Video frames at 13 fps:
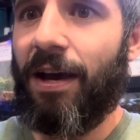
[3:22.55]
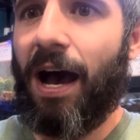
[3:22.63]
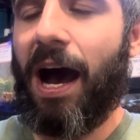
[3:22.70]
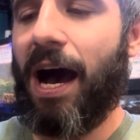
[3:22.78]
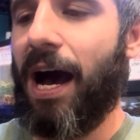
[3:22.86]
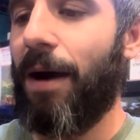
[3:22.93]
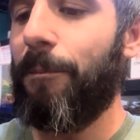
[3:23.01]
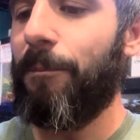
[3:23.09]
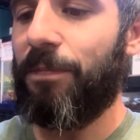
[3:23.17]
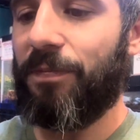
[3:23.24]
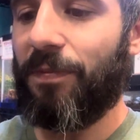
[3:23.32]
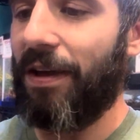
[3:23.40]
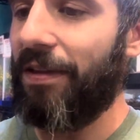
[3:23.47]

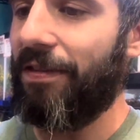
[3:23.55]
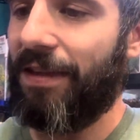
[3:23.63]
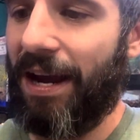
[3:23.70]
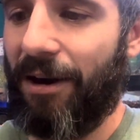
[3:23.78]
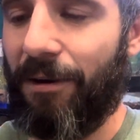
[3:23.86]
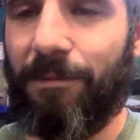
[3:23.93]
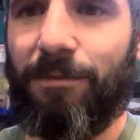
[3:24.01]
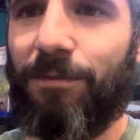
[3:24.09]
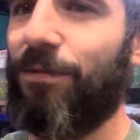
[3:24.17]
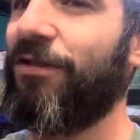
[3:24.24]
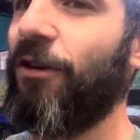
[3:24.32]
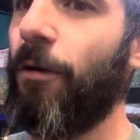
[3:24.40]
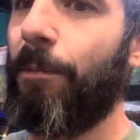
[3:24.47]
They're
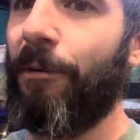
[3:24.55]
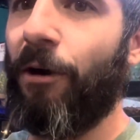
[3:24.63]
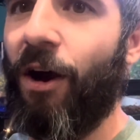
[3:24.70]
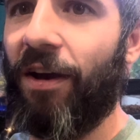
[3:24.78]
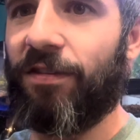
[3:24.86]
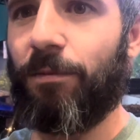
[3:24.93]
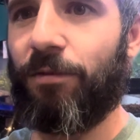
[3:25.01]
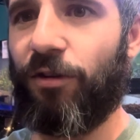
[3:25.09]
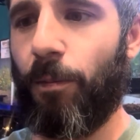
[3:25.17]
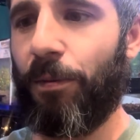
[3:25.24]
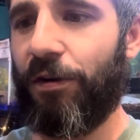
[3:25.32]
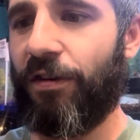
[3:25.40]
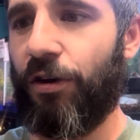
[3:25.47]
super awesome,
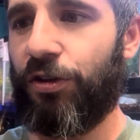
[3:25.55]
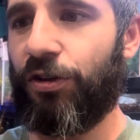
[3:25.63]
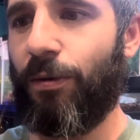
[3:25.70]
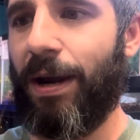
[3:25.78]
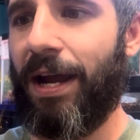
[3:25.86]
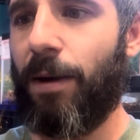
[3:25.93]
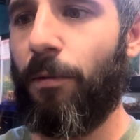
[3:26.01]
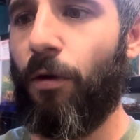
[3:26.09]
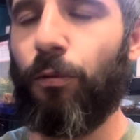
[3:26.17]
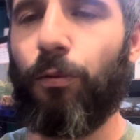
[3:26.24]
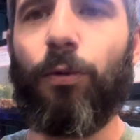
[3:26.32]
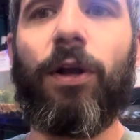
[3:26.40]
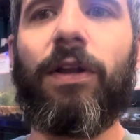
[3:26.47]
super social animal,
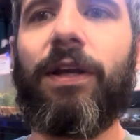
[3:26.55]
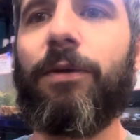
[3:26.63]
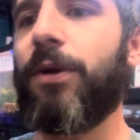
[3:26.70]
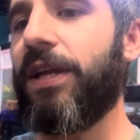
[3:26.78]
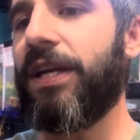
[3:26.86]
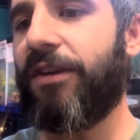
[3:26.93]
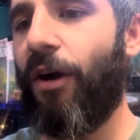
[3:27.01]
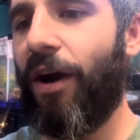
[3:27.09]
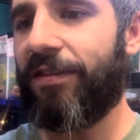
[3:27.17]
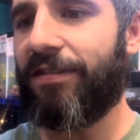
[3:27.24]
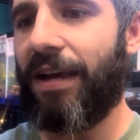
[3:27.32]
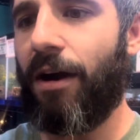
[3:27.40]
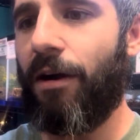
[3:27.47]
really, really
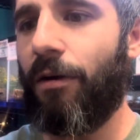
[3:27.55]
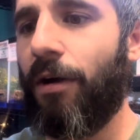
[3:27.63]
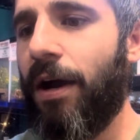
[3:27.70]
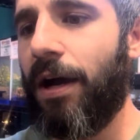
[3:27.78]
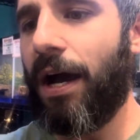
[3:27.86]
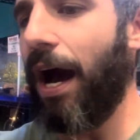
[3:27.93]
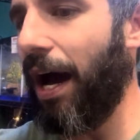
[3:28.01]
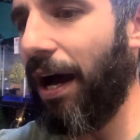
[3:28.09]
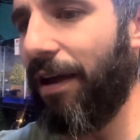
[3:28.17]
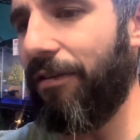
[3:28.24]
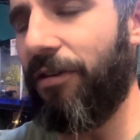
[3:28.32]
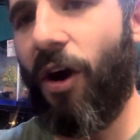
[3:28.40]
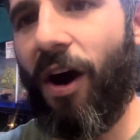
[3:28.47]
docile,
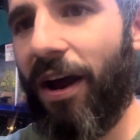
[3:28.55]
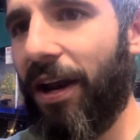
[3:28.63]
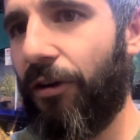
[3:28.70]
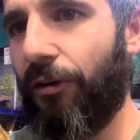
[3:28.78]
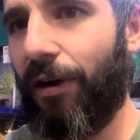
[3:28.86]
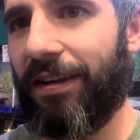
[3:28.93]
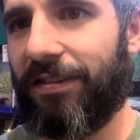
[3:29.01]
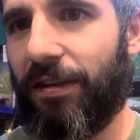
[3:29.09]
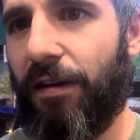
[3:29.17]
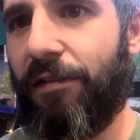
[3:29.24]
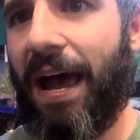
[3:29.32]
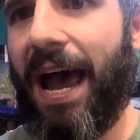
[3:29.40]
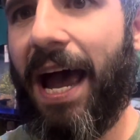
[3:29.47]
not
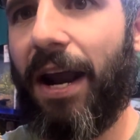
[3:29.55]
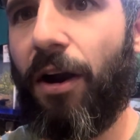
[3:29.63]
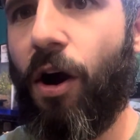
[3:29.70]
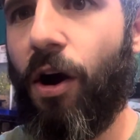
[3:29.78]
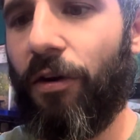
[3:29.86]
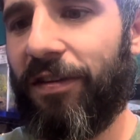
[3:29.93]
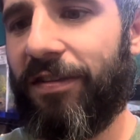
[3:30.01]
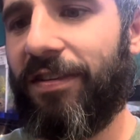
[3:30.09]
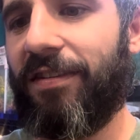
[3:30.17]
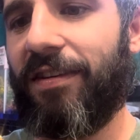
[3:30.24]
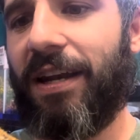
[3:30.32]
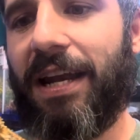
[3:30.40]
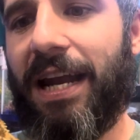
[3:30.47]
aggressive at all. This
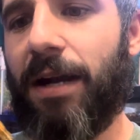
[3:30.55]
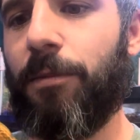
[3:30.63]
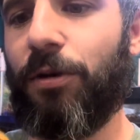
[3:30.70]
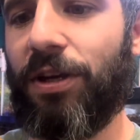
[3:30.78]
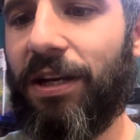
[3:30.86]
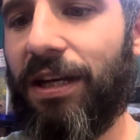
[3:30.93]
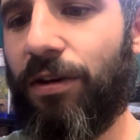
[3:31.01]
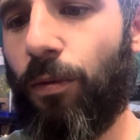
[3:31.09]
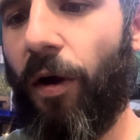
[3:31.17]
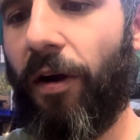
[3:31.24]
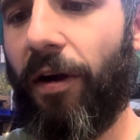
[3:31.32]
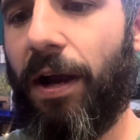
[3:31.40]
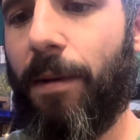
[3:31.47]
isn't an animal you need to
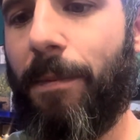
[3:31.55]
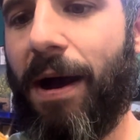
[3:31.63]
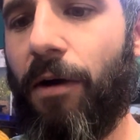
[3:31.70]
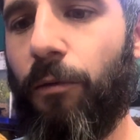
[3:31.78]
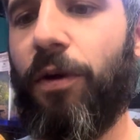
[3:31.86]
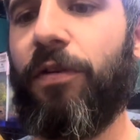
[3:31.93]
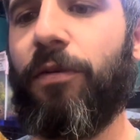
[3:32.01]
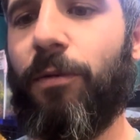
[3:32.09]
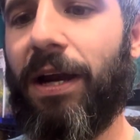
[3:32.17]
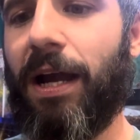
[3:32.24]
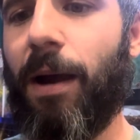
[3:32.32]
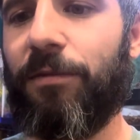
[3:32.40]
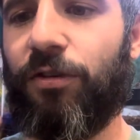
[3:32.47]
worry about when
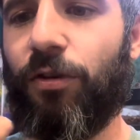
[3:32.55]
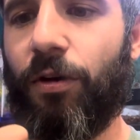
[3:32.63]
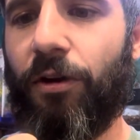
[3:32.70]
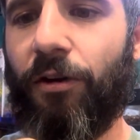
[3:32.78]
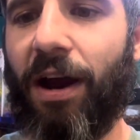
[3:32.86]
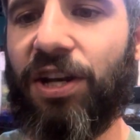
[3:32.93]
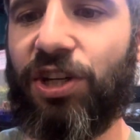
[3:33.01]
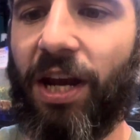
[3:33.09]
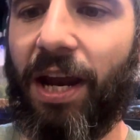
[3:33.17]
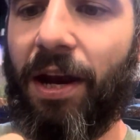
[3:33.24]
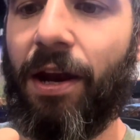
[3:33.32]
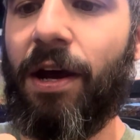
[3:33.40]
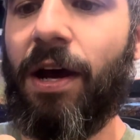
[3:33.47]
it comes to aggression.